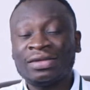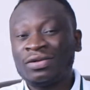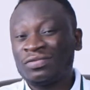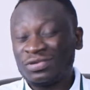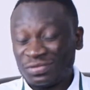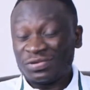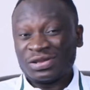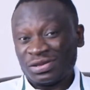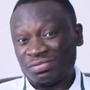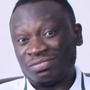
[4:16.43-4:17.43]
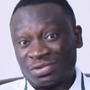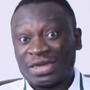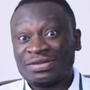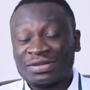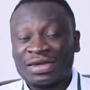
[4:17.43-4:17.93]
was really
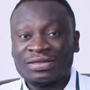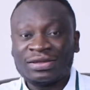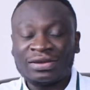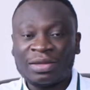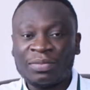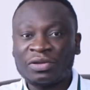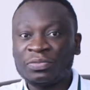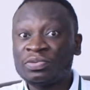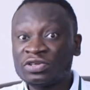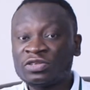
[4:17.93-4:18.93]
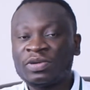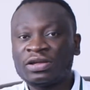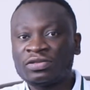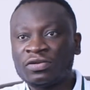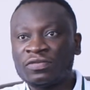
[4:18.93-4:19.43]
excited about the prospect
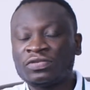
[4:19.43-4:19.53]
of,